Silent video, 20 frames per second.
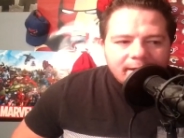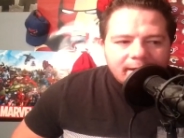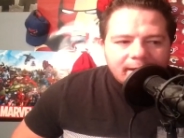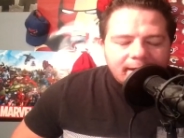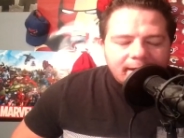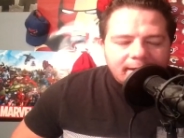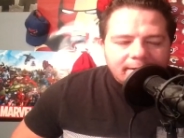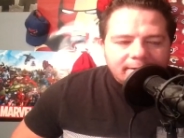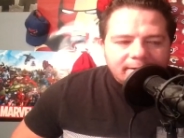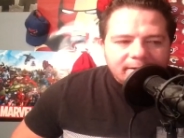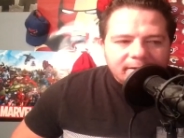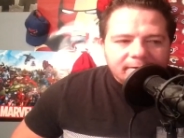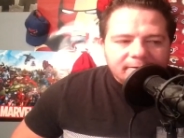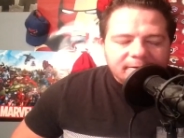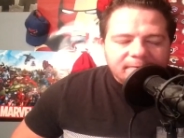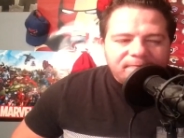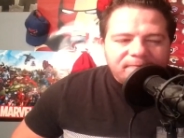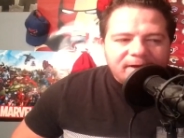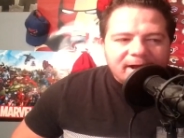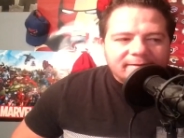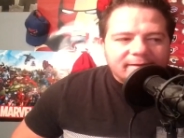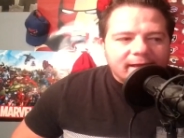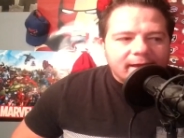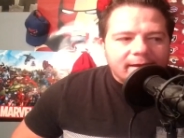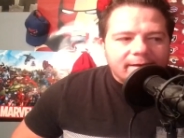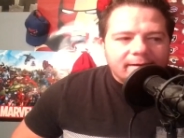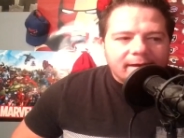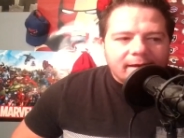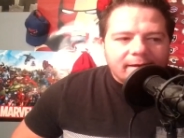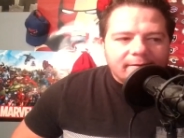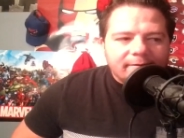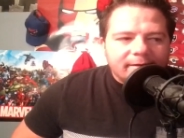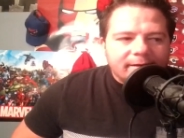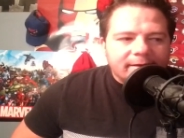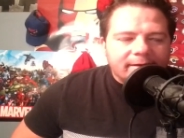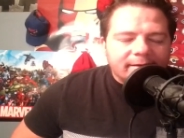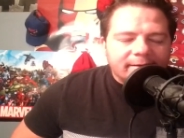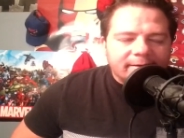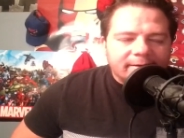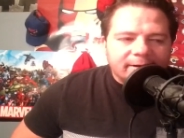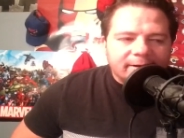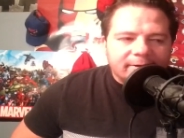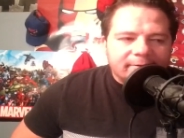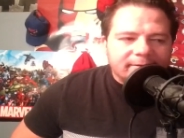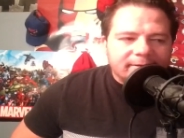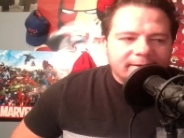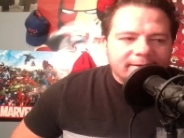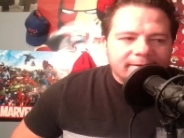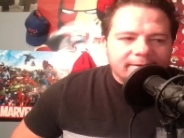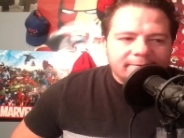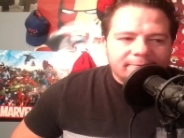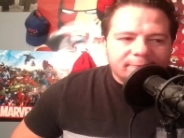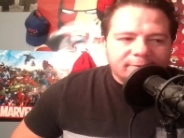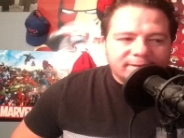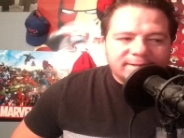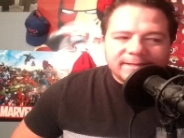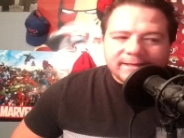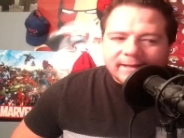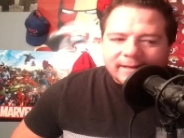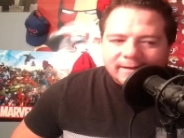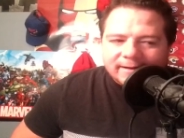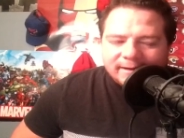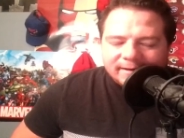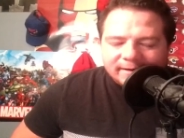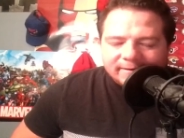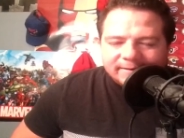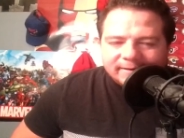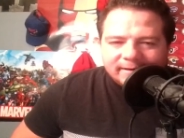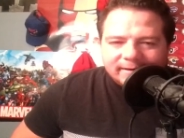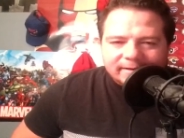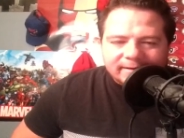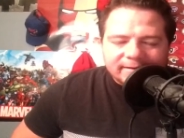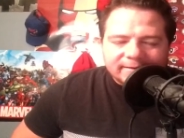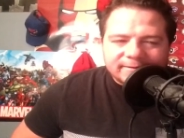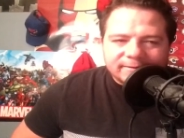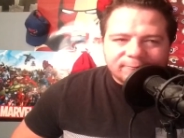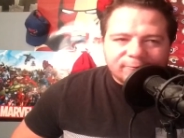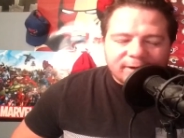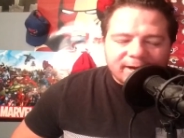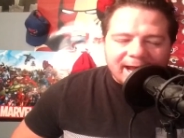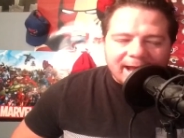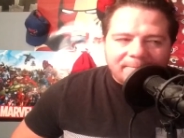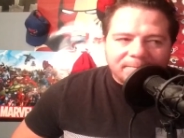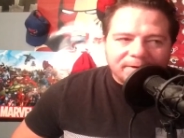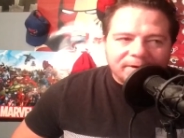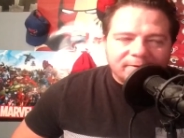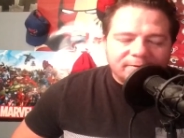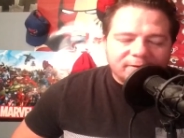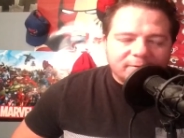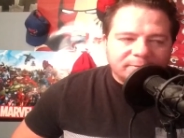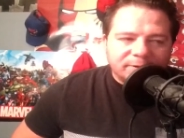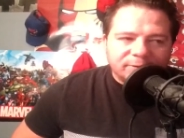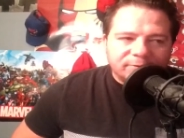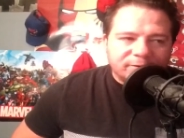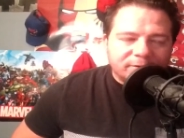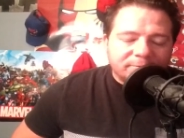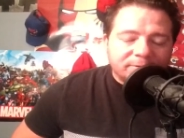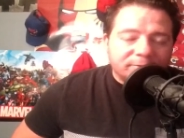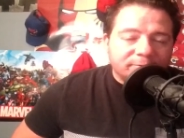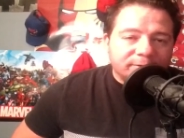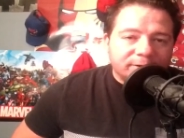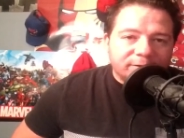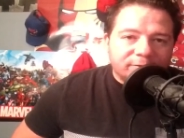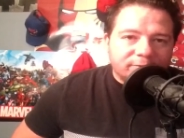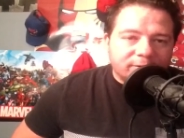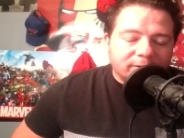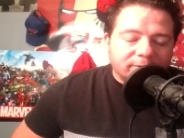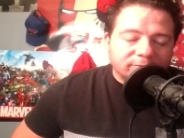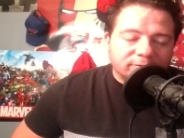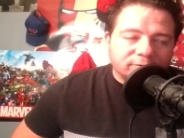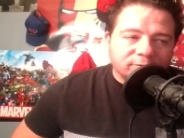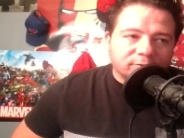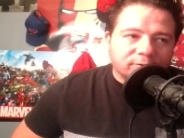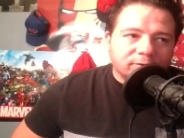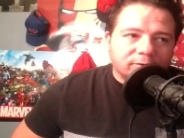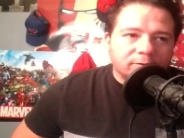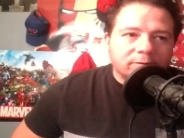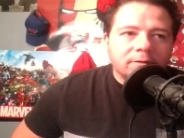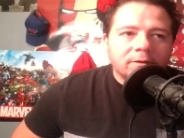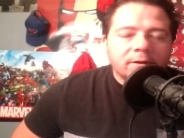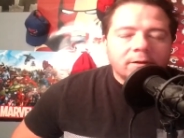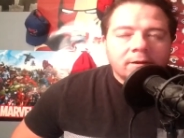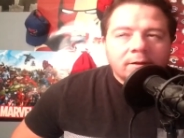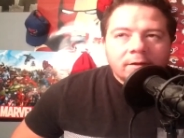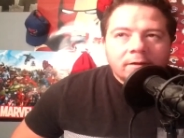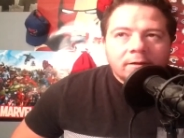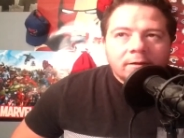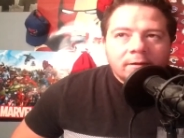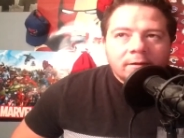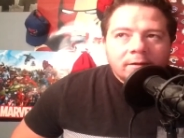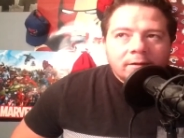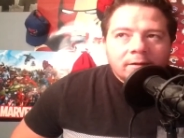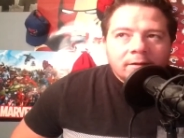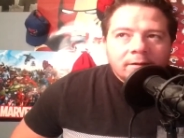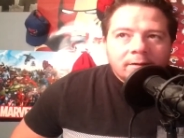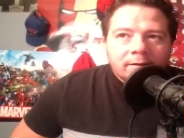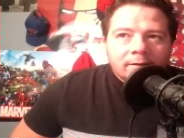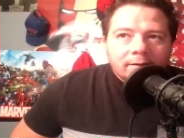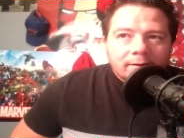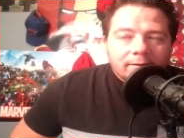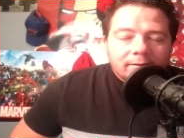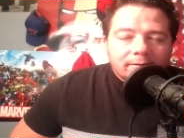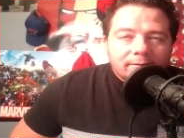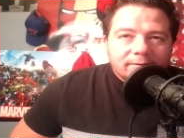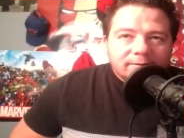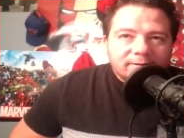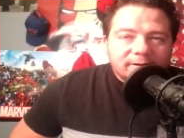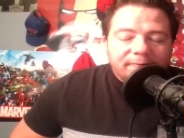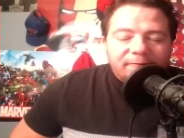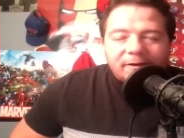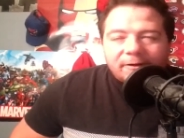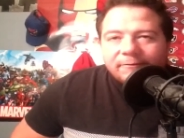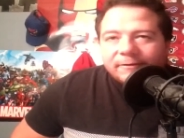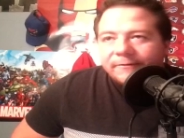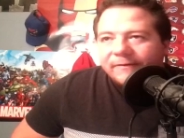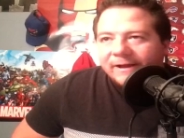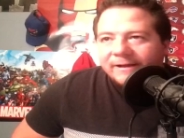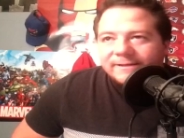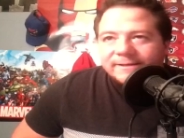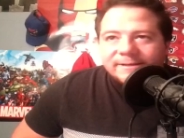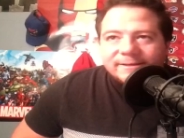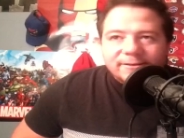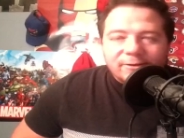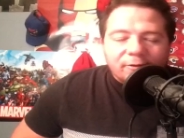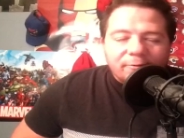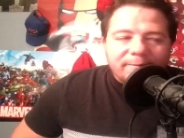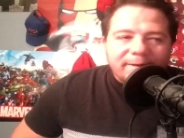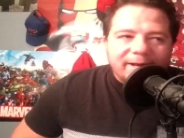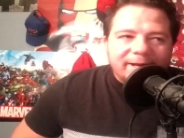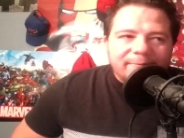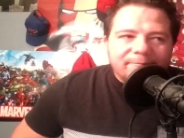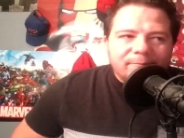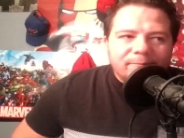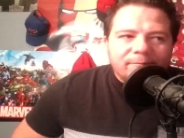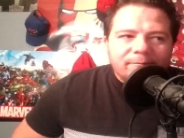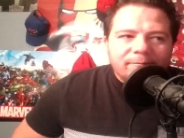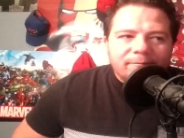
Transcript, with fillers: and uh, the fact that uh, you know it, once again kind of digging into what happened at wwe crown jewel so far we've had so many